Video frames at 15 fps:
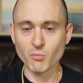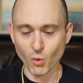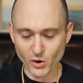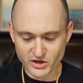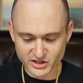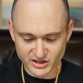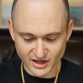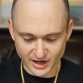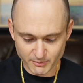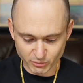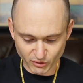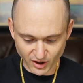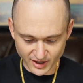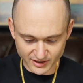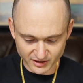moissanite
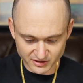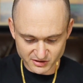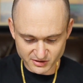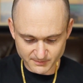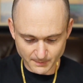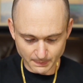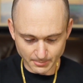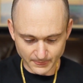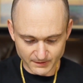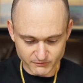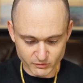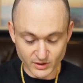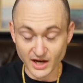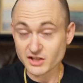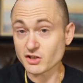products.
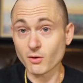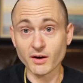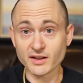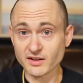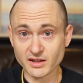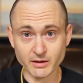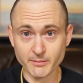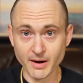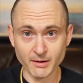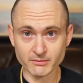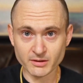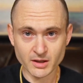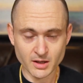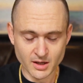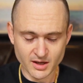If you guys know anything
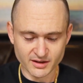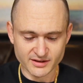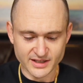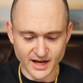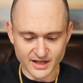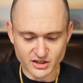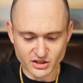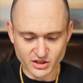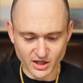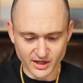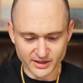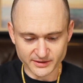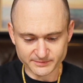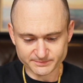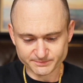about the Ice
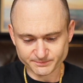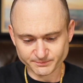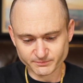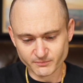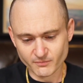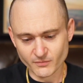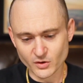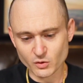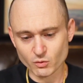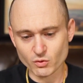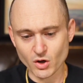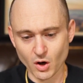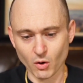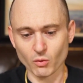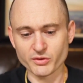Giant, you
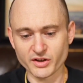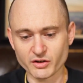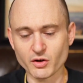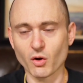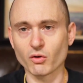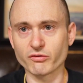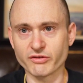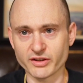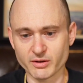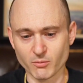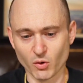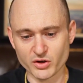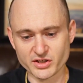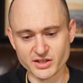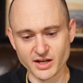know they're known for their
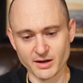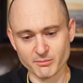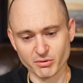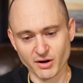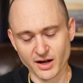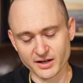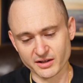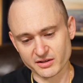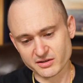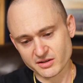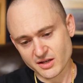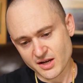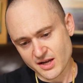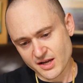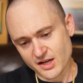moissanite products.
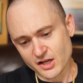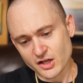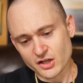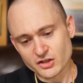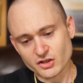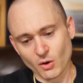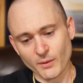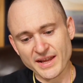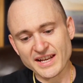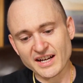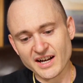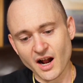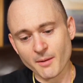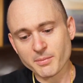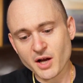So in
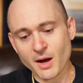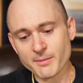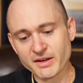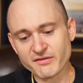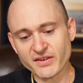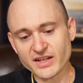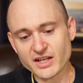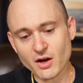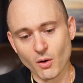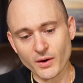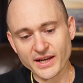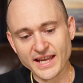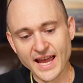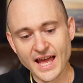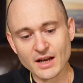an upcoming video,
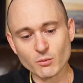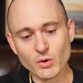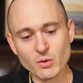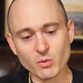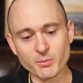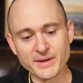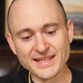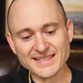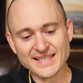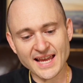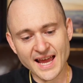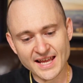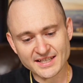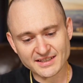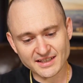again, we will be
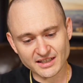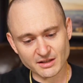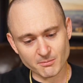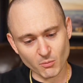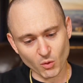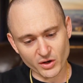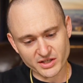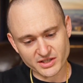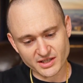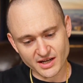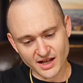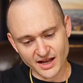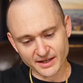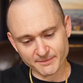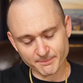testing the
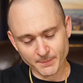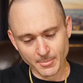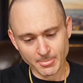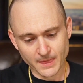moissanite